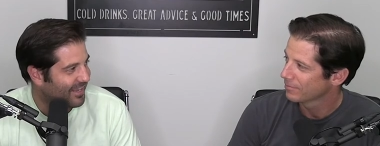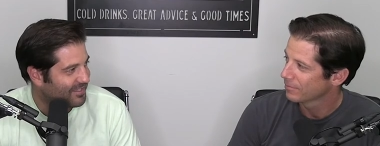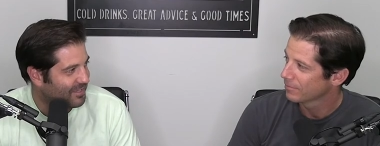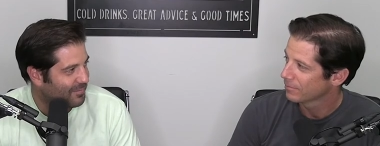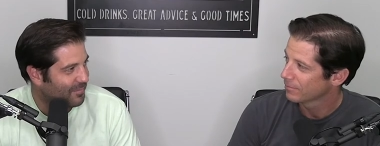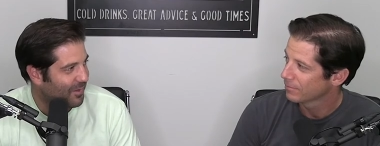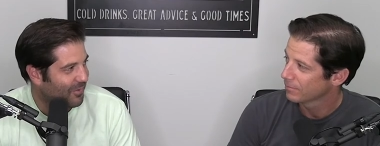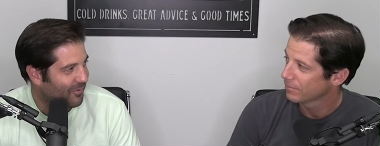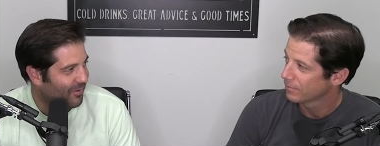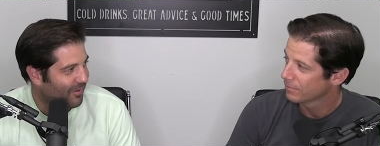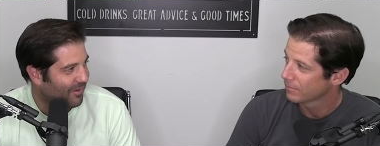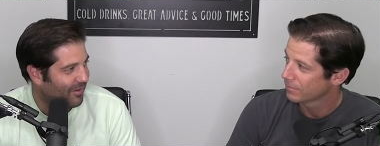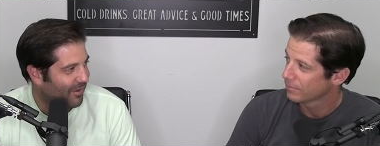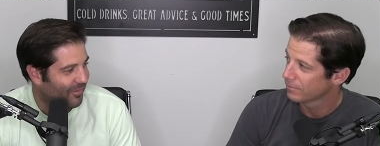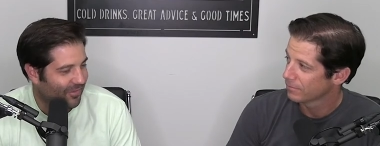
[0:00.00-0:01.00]
Speaker 1: like some other
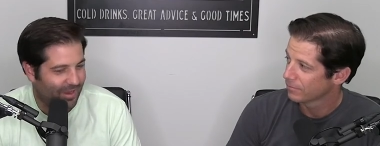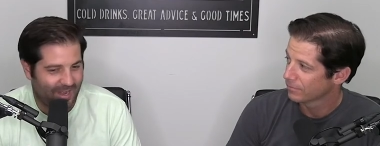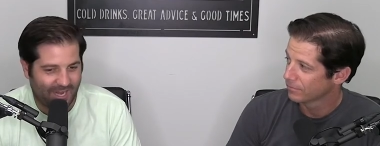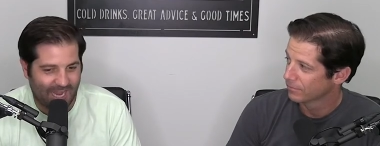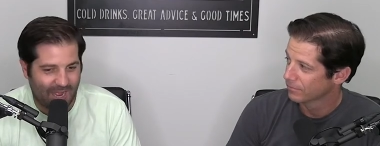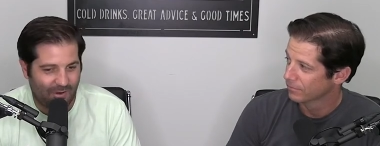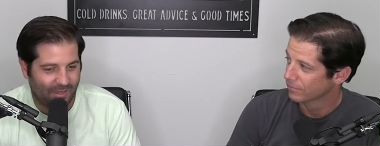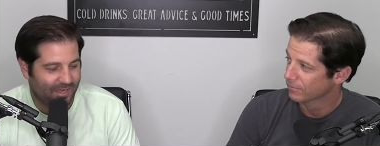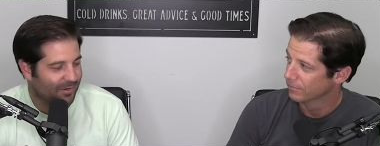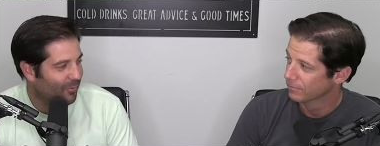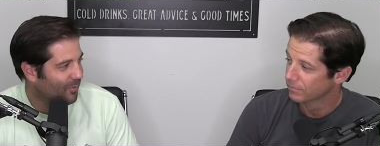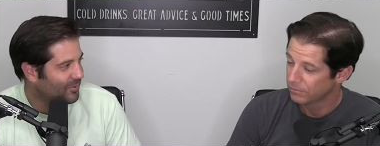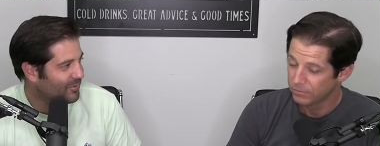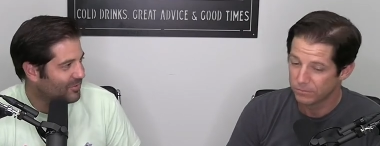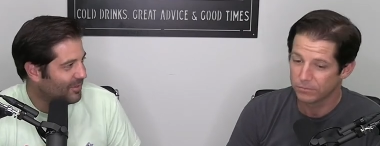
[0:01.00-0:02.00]
online accounting
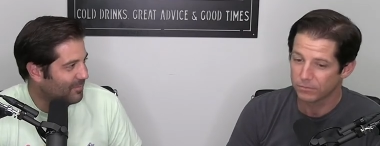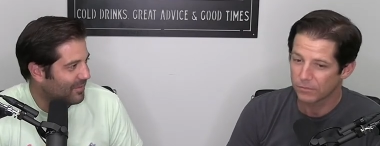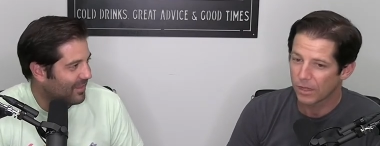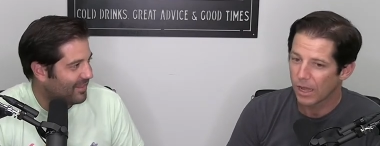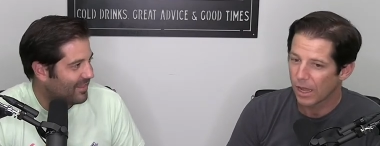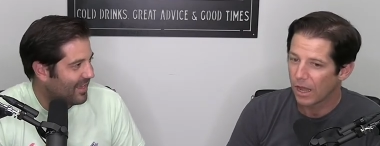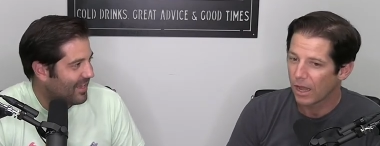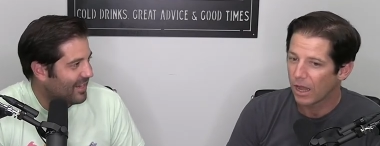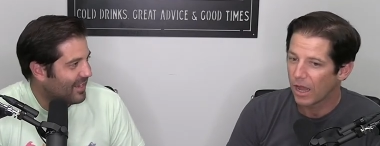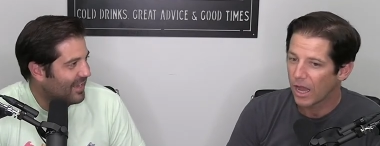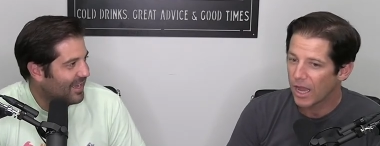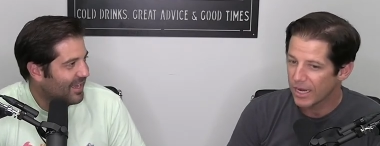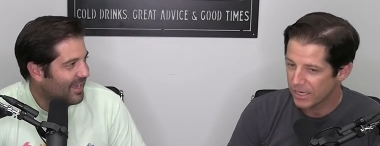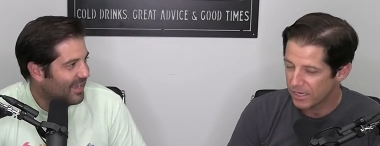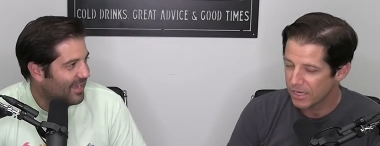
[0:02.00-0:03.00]
course or something like that?
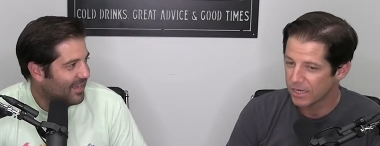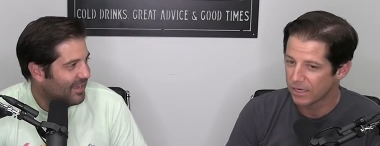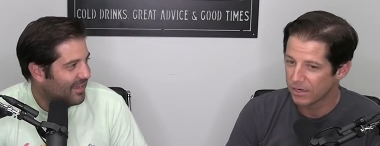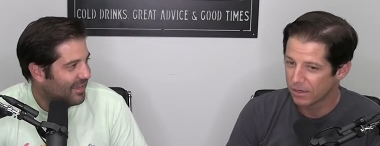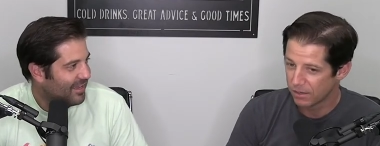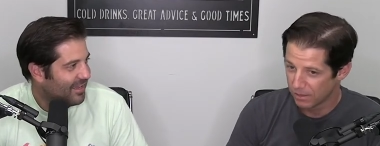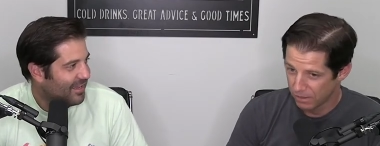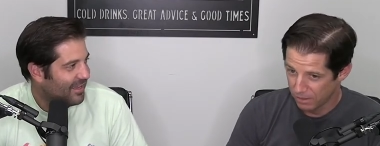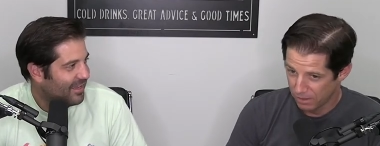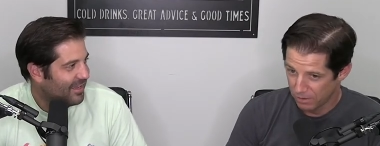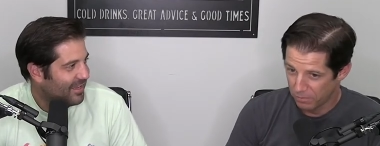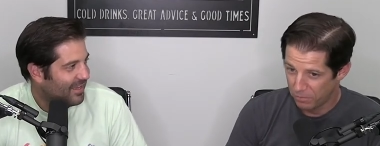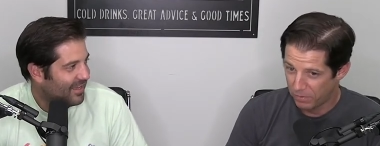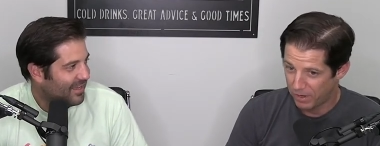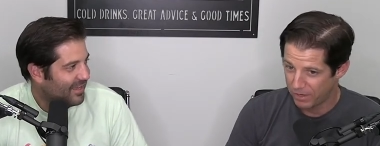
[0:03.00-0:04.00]
Speaker 2: I did,
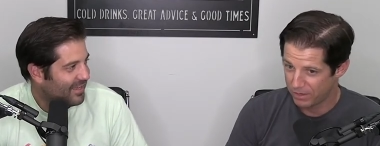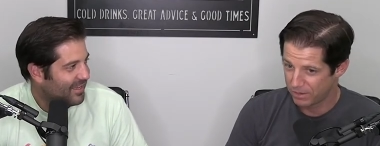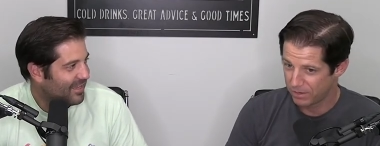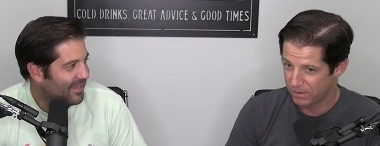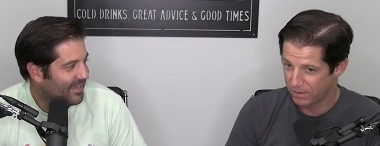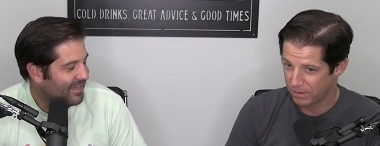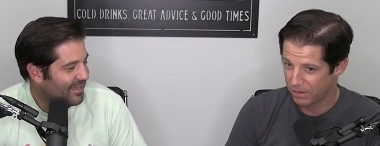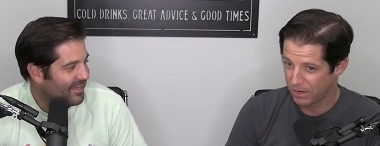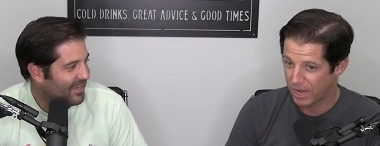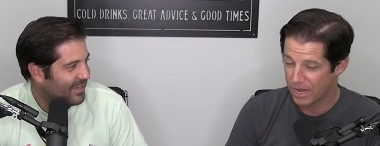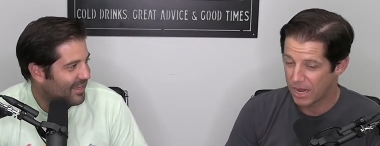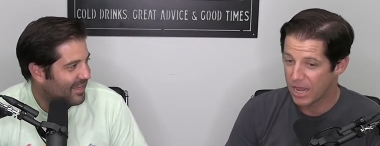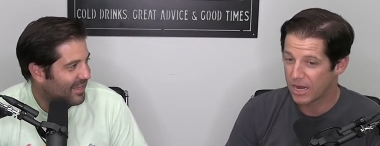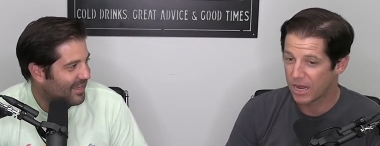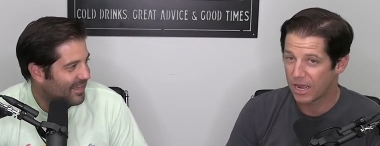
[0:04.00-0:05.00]
but
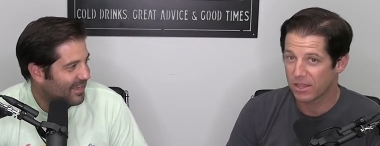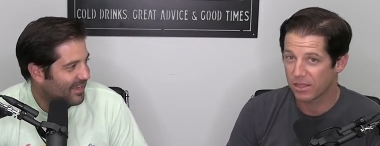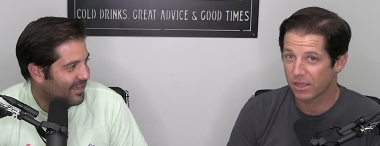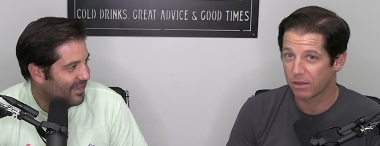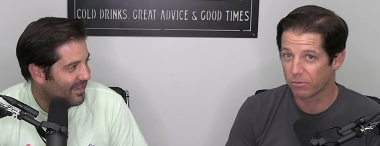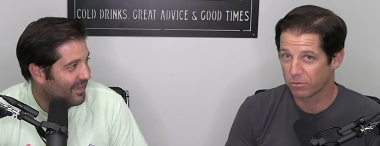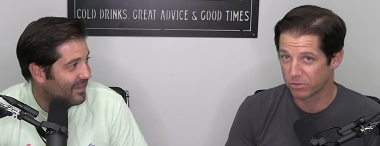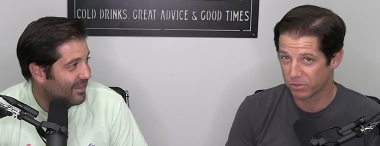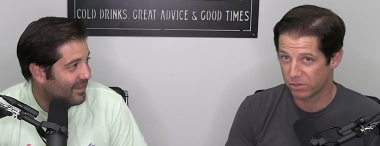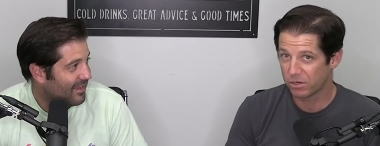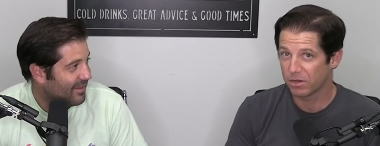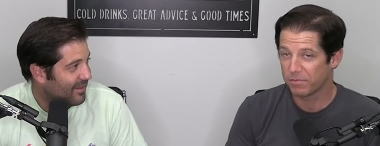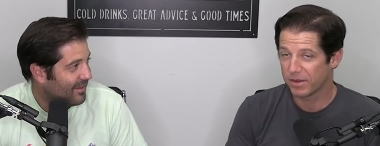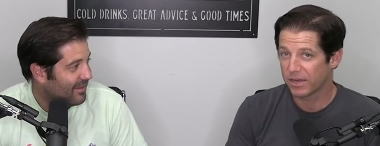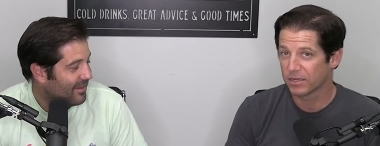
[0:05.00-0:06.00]
and and I think it was
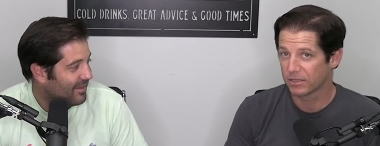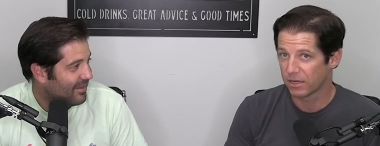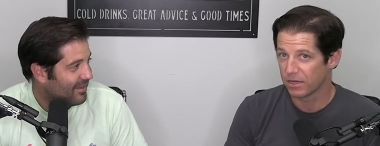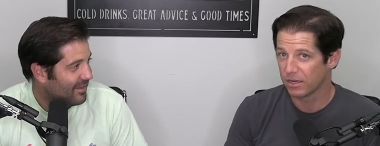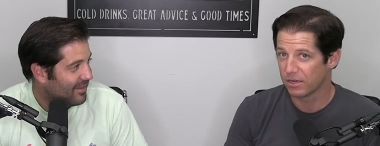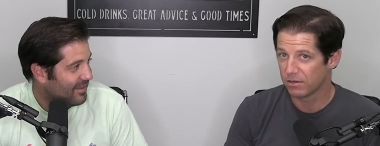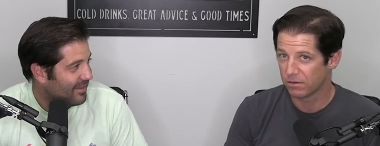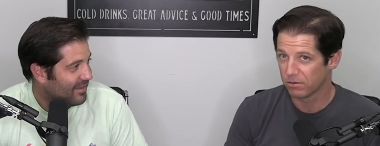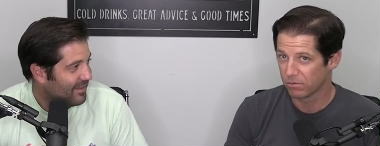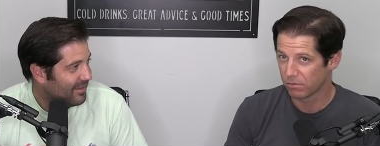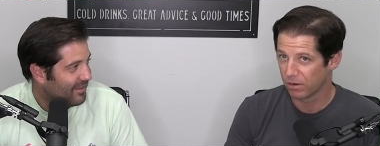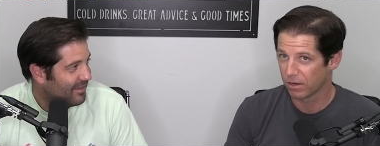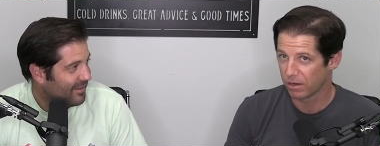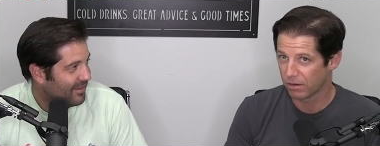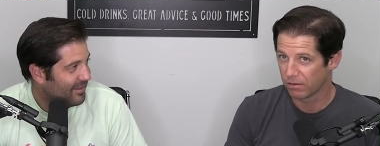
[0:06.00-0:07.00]
good because I need to
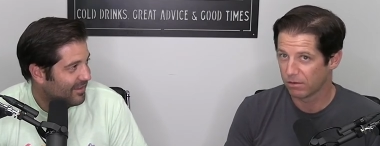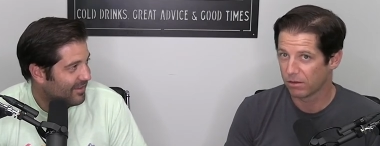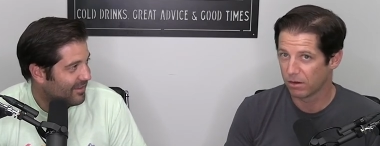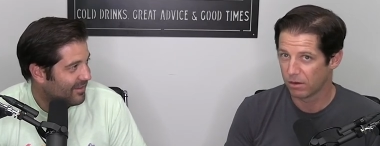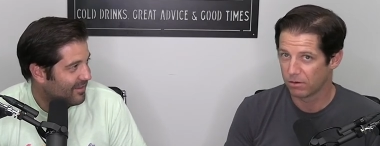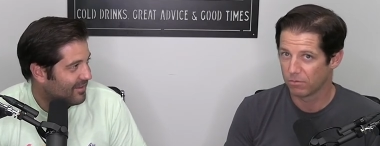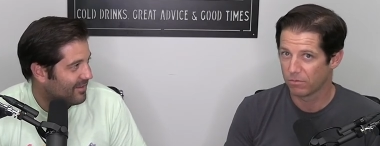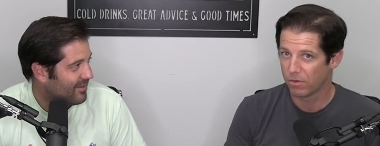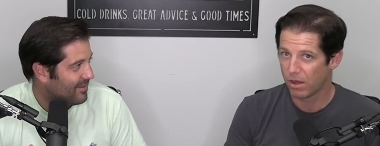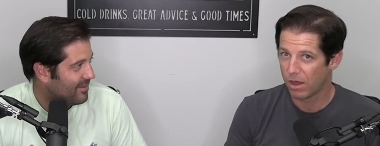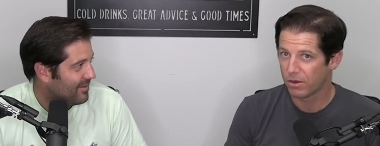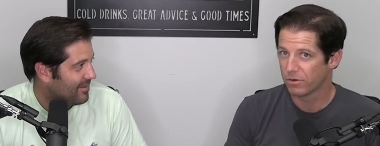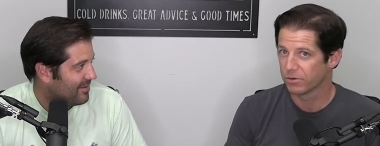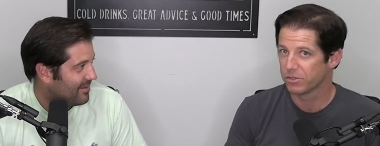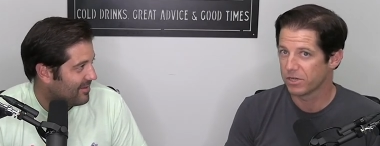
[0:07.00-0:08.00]
really, you know,
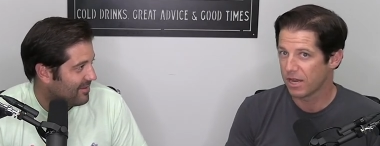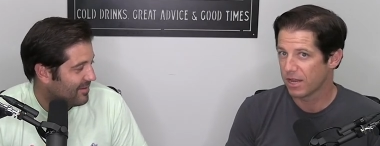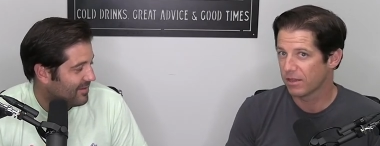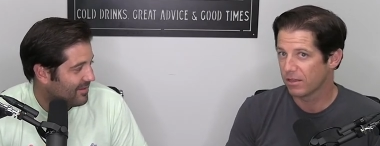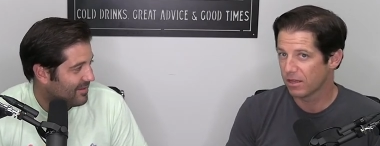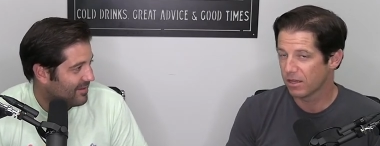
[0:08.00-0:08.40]
understand